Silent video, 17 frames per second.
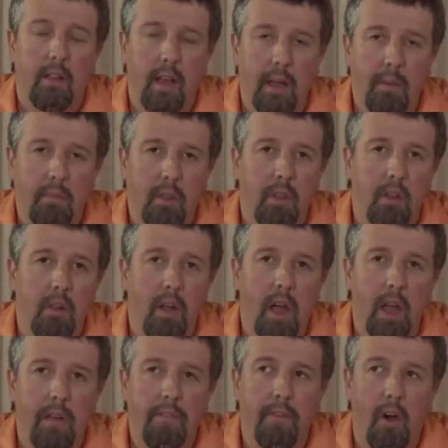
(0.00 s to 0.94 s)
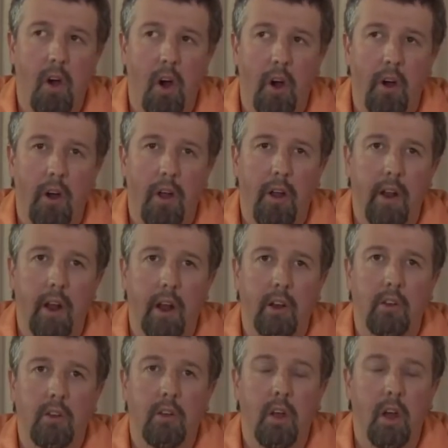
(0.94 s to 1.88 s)
Claims of the life are, an
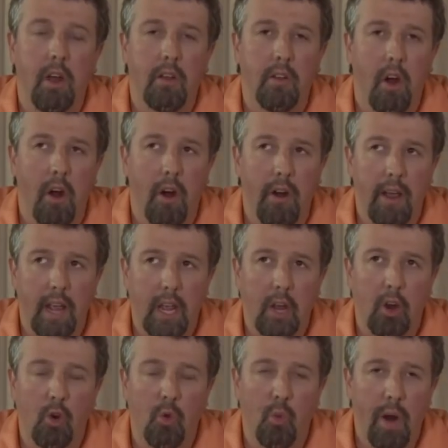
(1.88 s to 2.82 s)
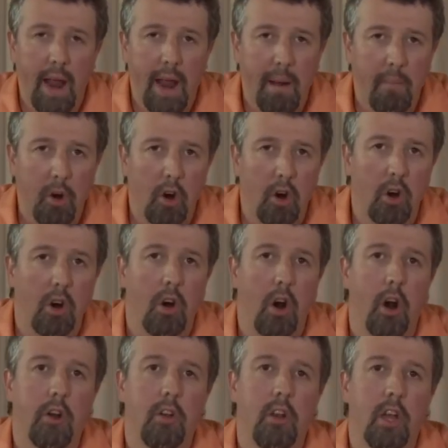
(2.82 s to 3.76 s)
art, are a grammar
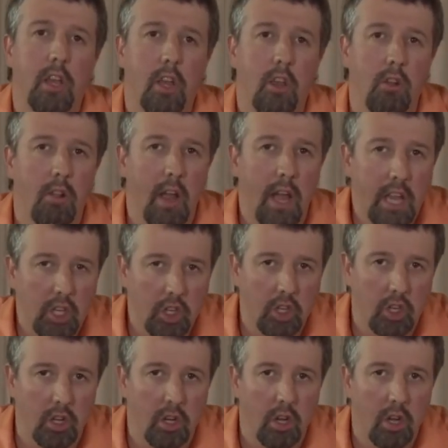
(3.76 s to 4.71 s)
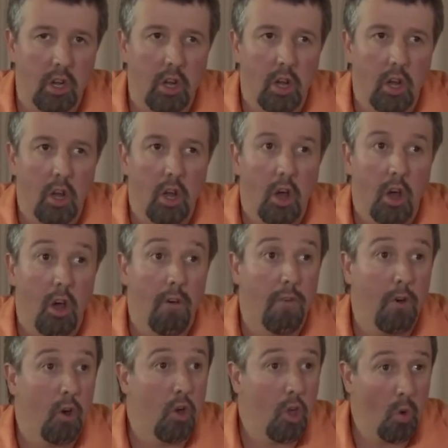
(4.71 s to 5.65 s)
articulation
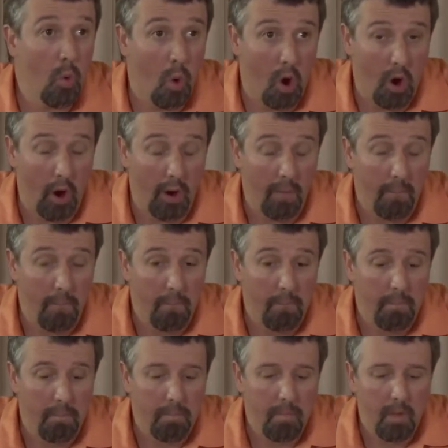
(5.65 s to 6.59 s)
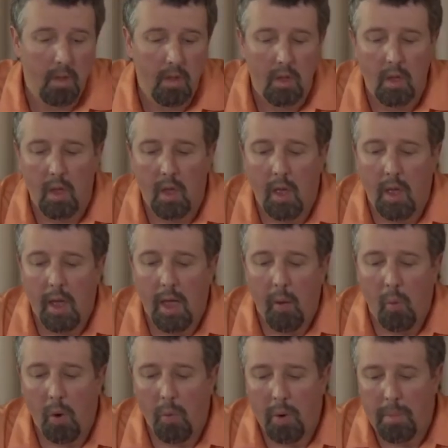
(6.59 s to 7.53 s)
of who you are.
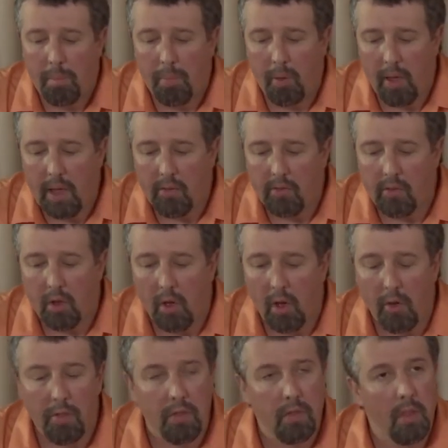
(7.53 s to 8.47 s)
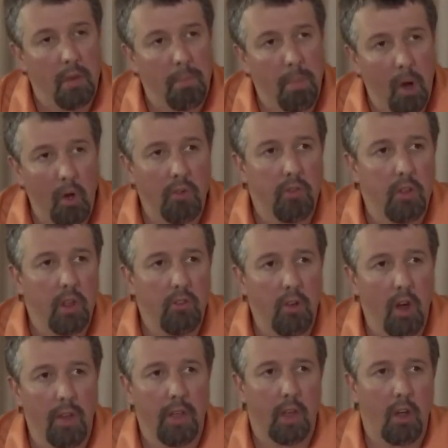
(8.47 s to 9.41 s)
When we place the
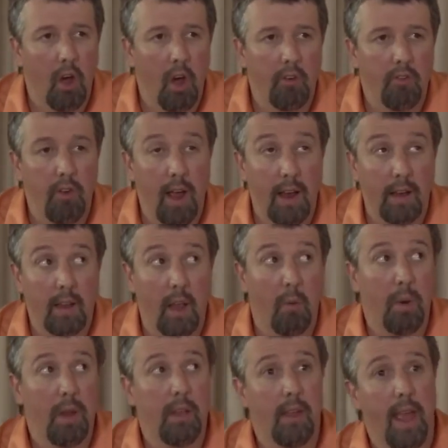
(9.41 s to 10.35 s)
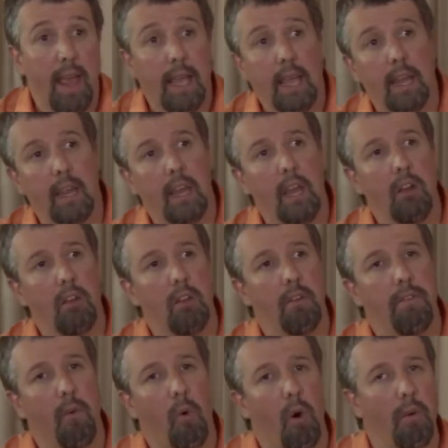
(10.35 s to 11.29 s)
postage on the contract and we take it into
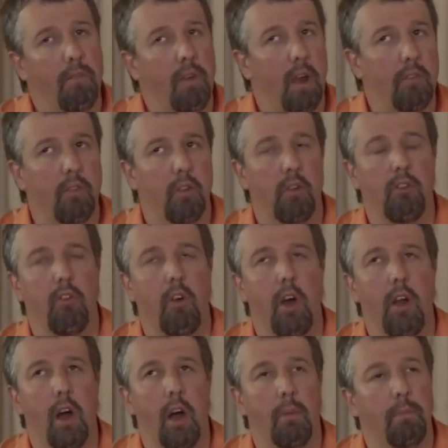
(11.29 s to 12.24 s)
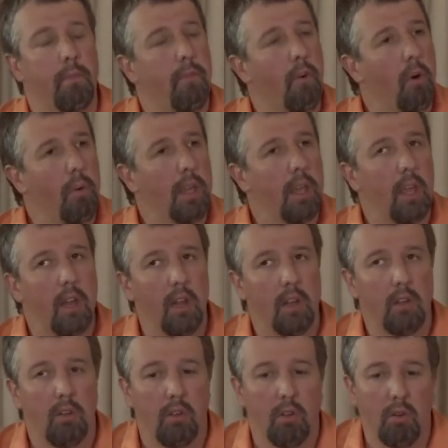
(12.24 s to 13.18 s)
the foreign vessel and dry dock, before we get
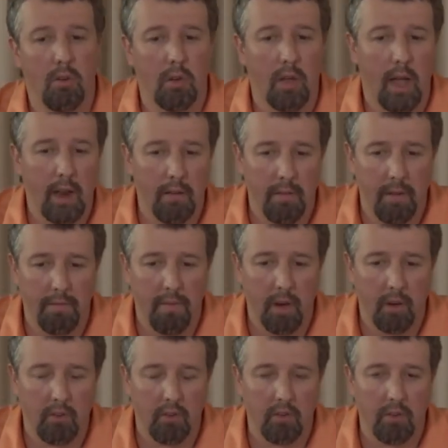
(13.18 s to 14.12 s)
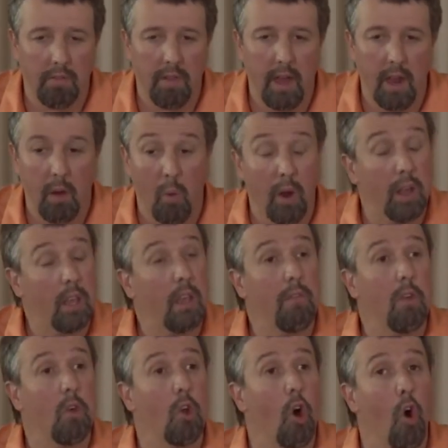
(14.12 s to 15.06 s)
into kind of the functions of that, I want to
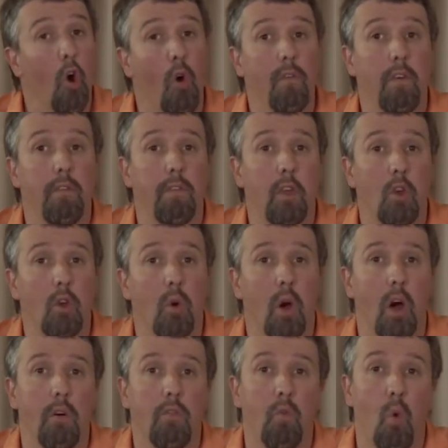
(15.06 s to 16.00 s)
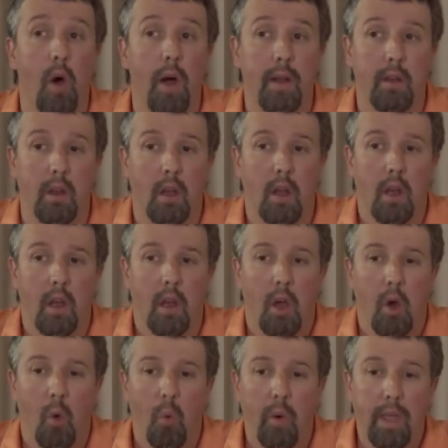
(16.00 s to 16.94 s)
give you an overview of what
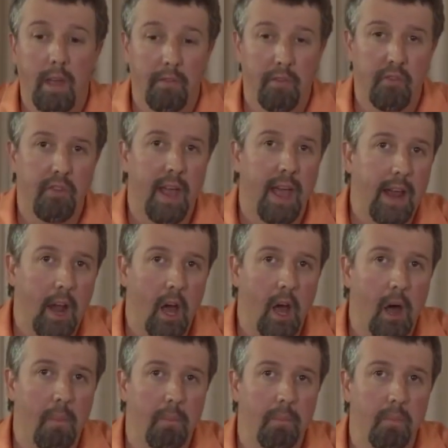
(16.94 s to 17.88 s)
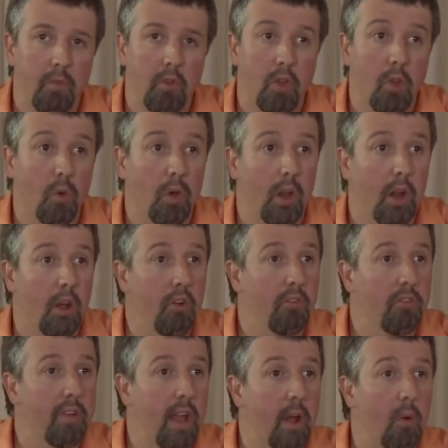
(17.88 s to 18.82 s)
we have set up so you can
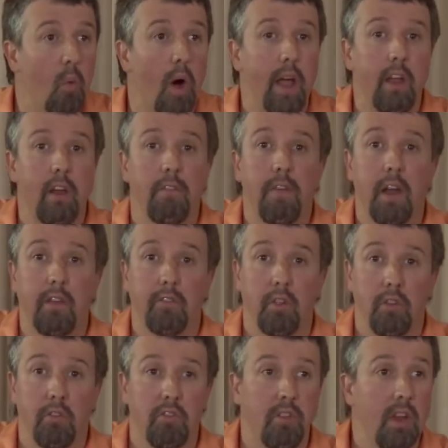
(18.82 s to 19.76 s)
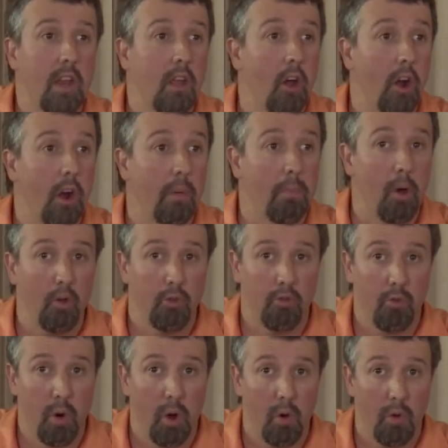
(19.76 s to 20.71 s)
understand why your vessel is sitting on our
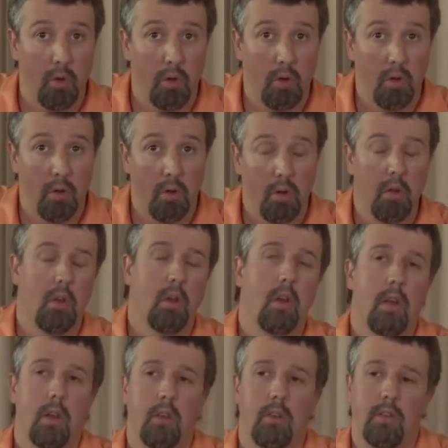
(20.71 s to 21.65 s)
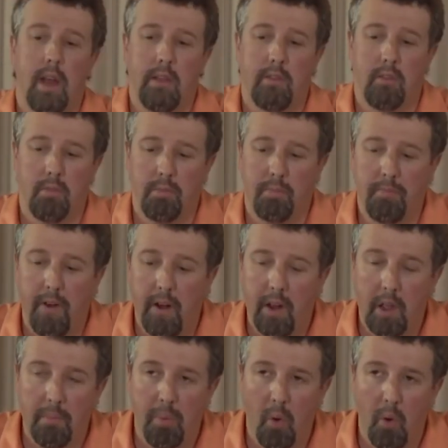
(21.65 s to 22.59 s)
post road, because that's
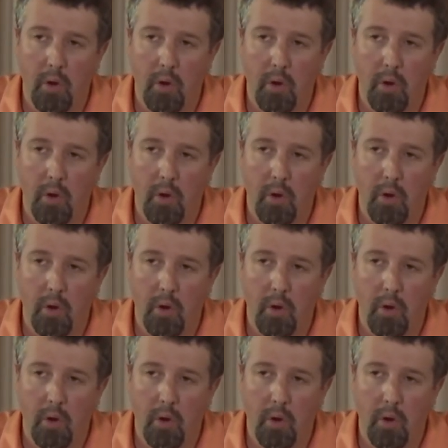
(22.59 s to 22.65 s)
very